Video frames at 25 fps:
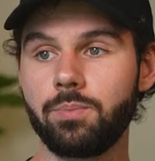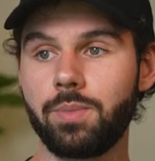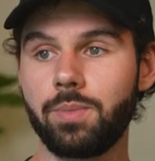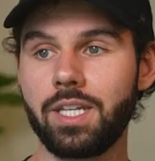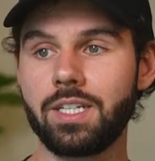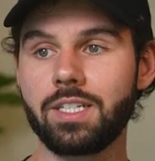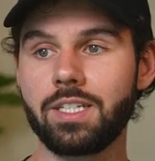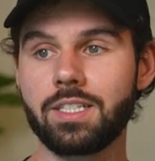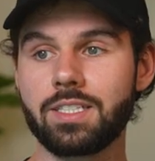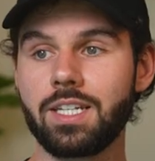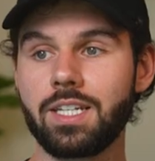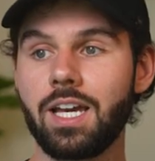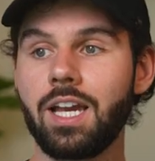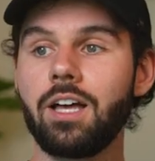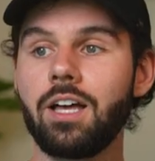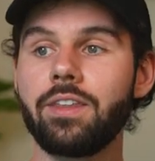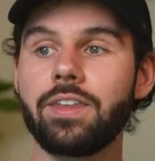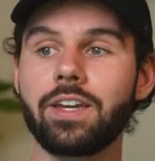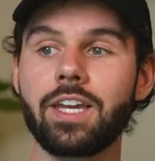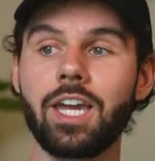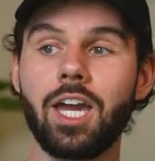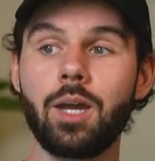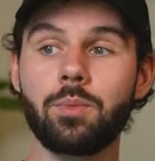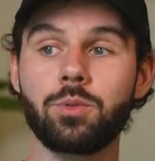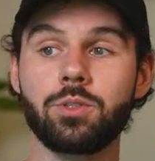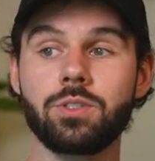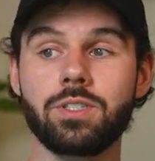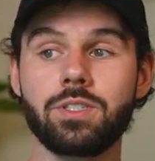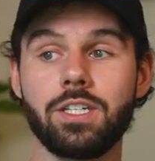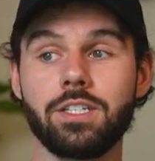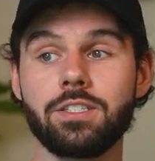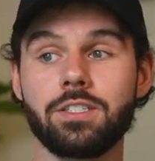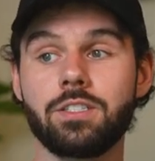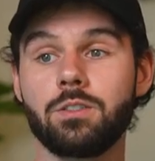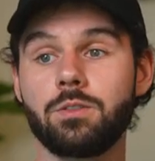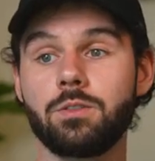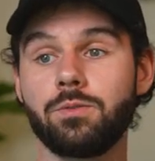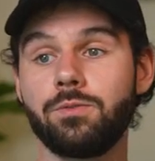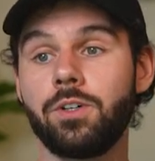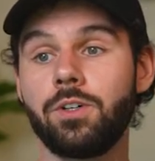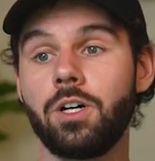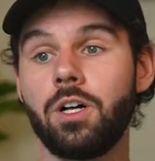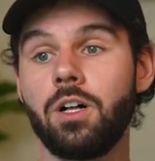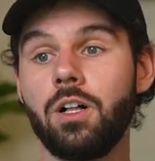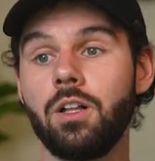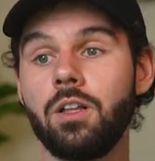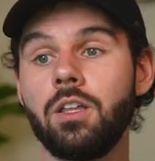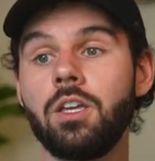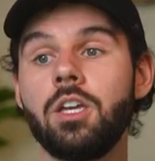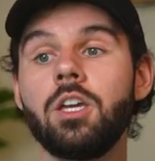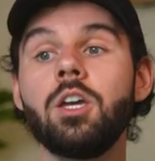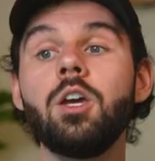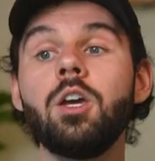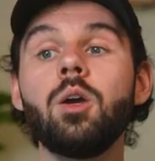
painting style that captures the essence of fall.